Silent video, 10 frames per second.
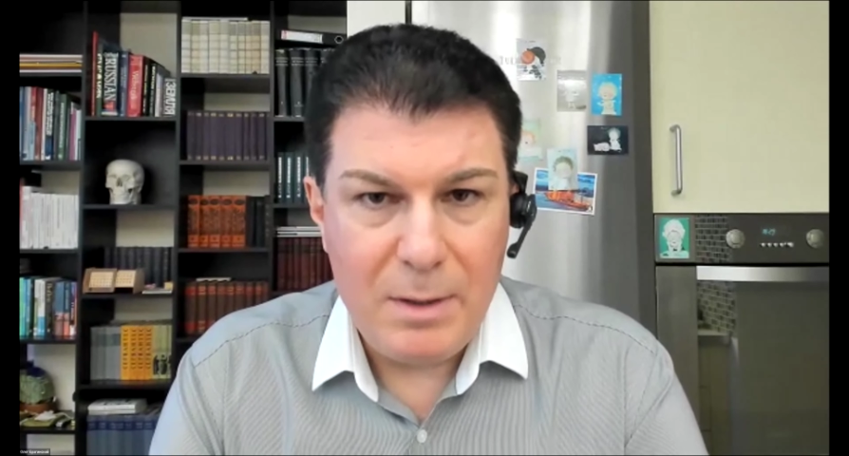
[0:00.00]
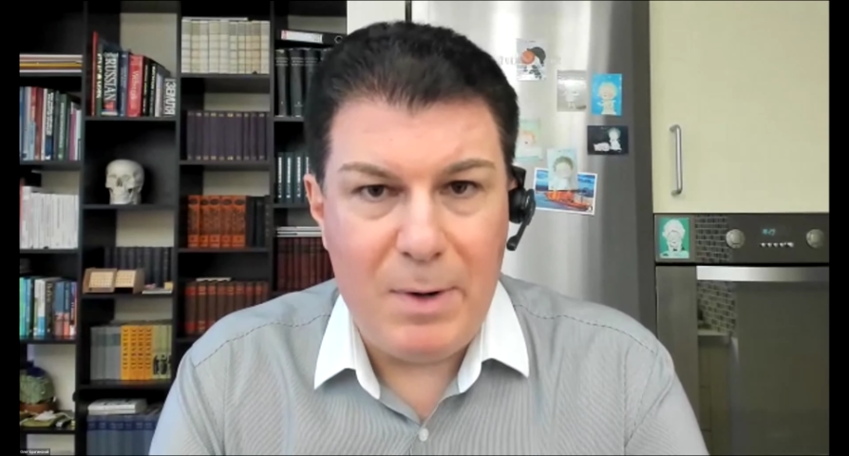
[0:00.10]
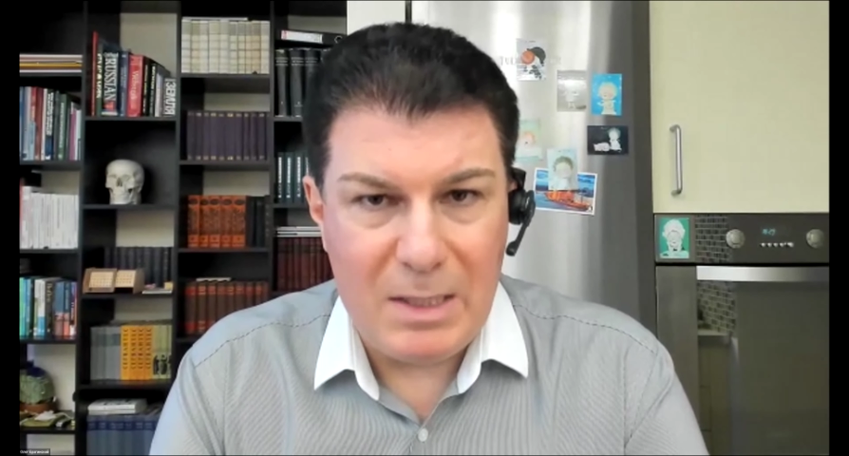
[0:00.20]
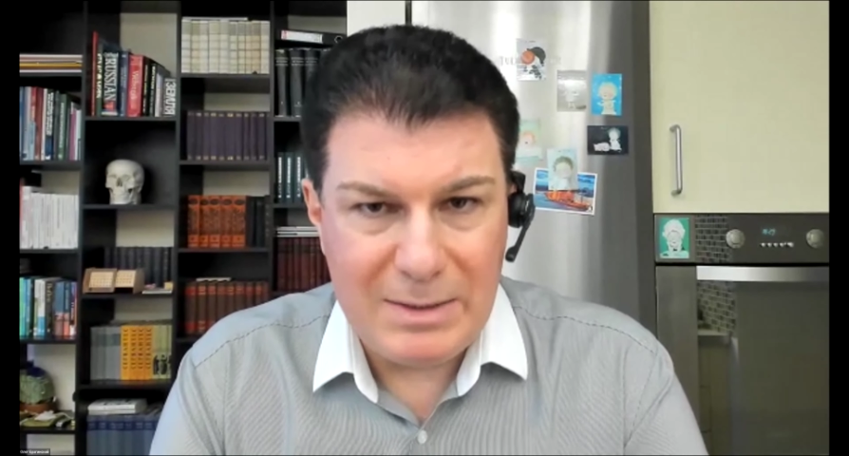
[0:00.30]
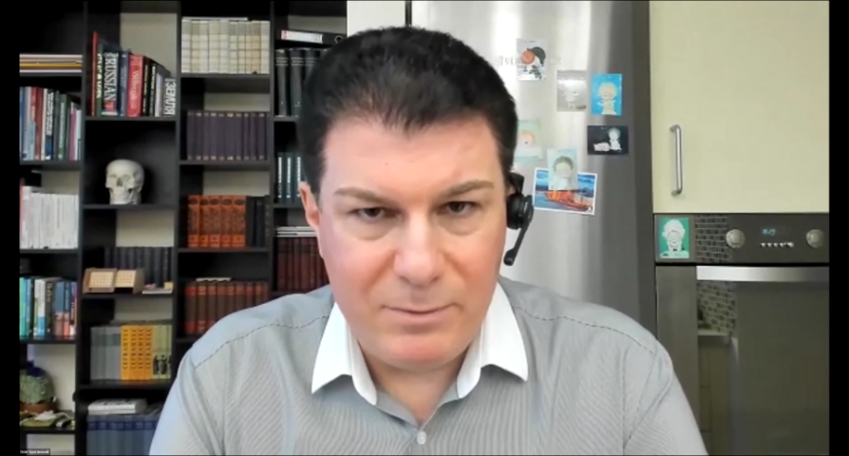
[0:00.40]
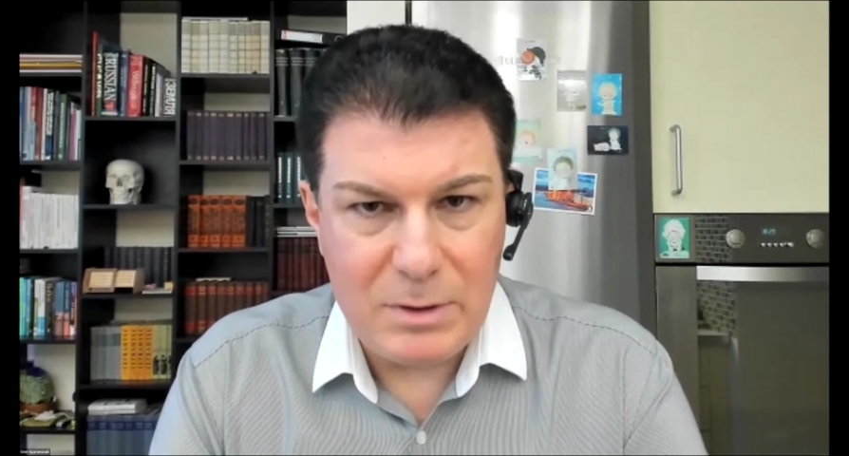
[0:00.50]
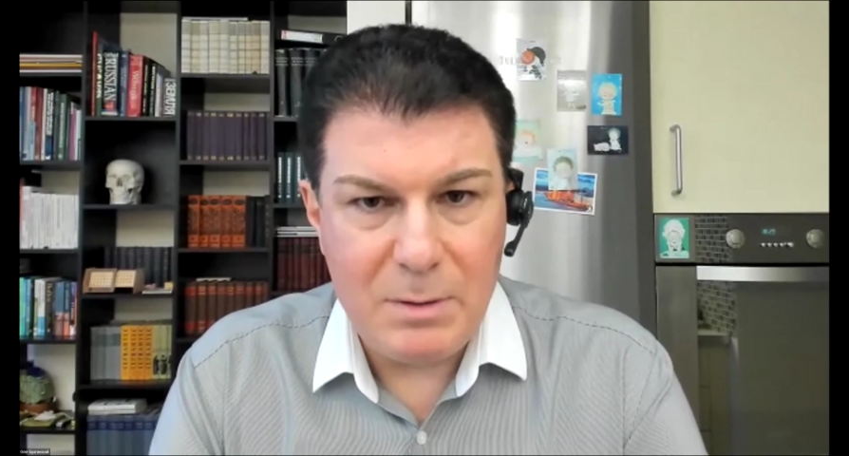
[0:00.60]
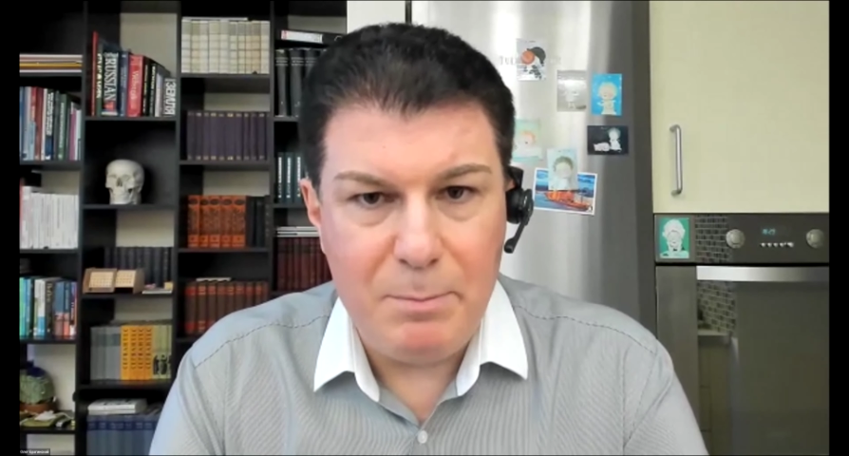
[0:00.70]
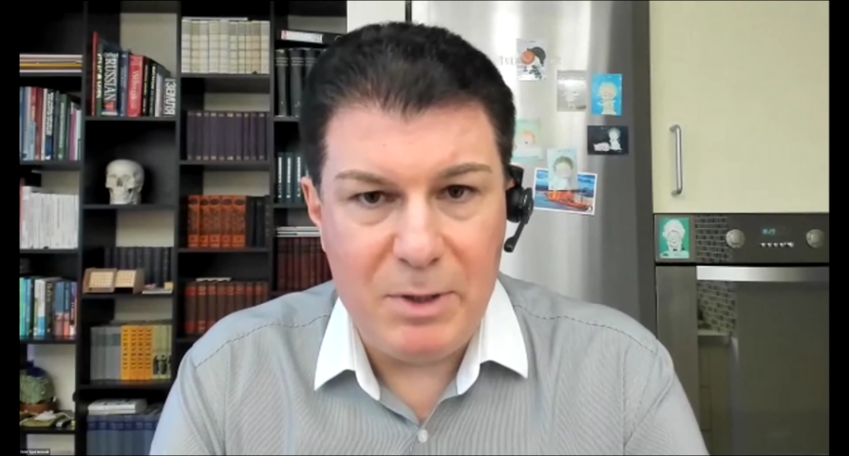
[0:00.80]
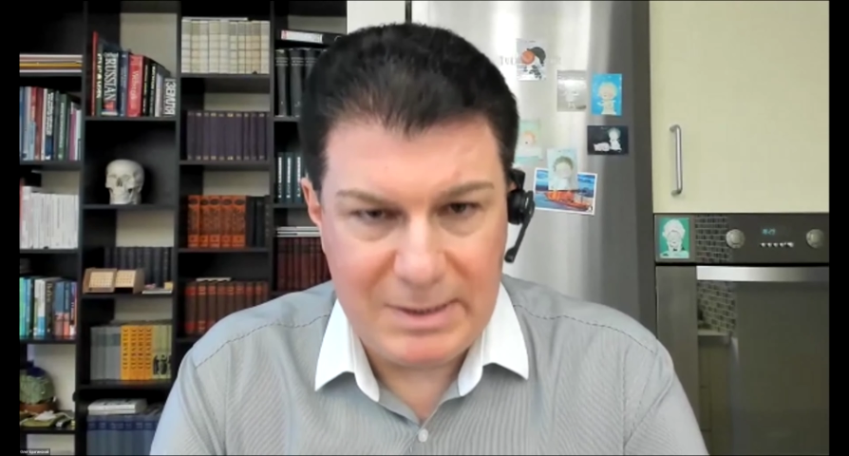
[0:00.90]

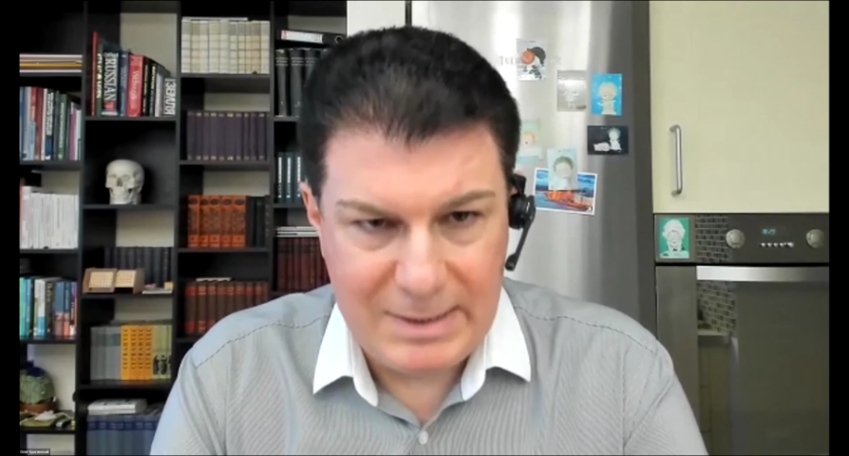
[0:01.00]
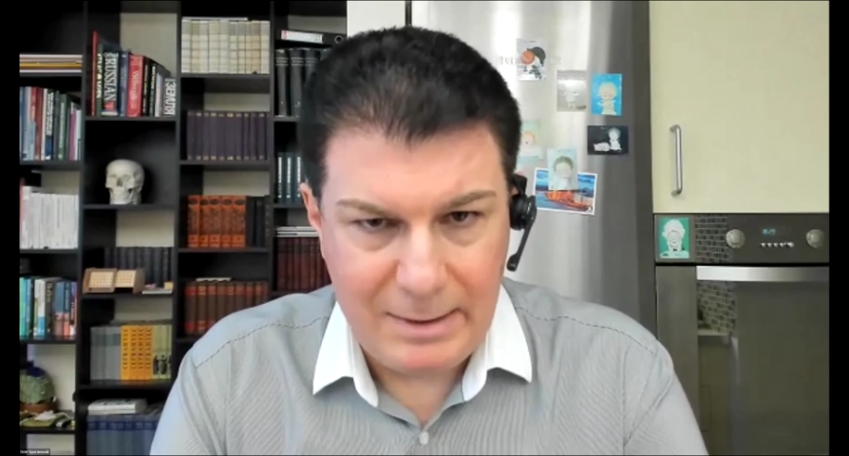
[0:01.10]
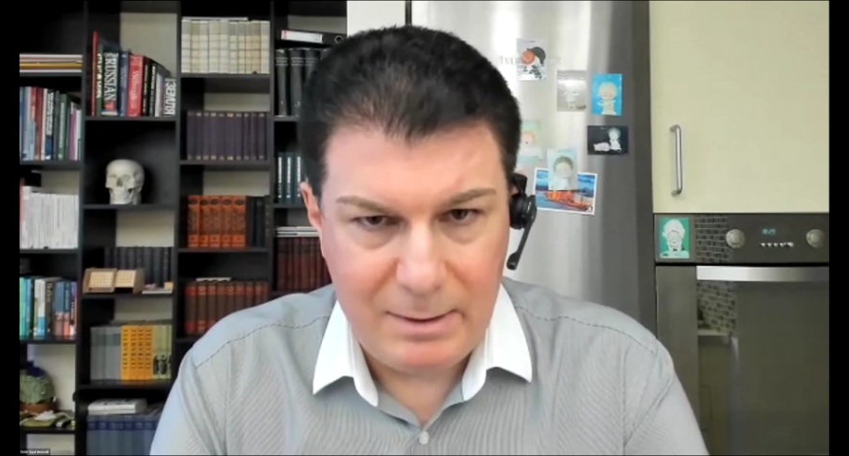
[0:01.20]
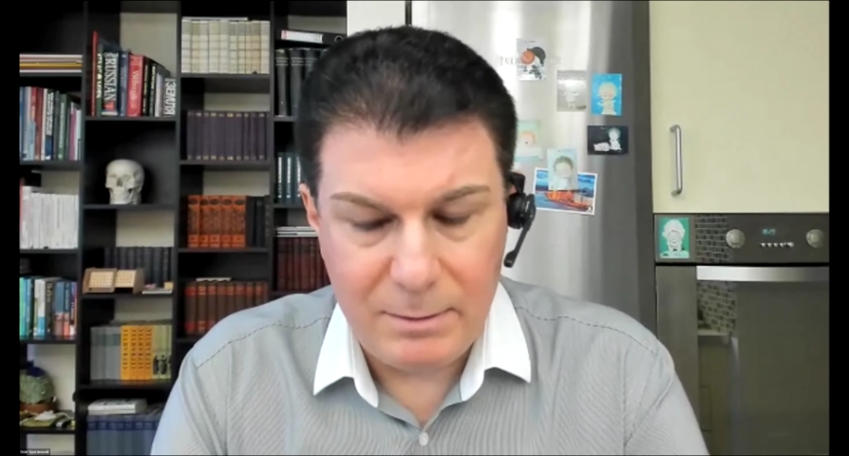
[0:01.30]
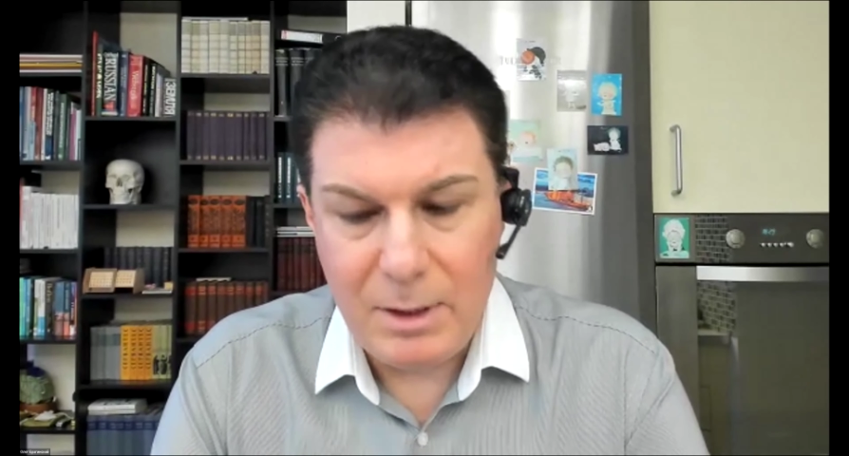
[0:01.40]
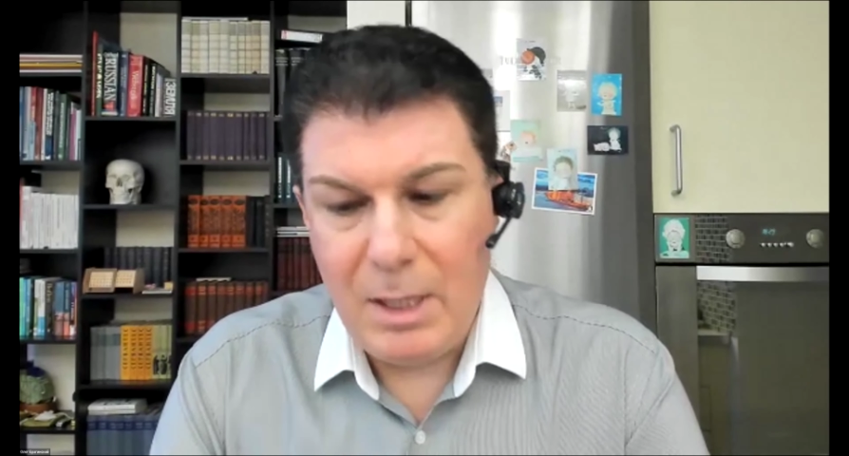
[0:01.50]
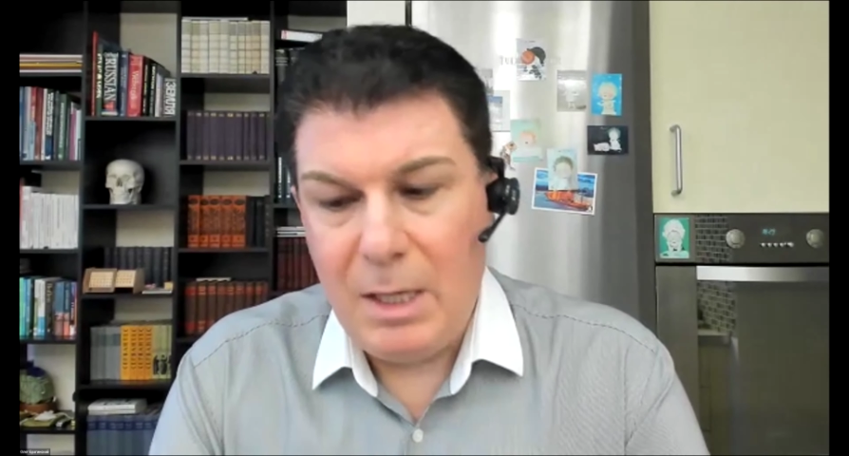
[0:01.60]
passwords per second.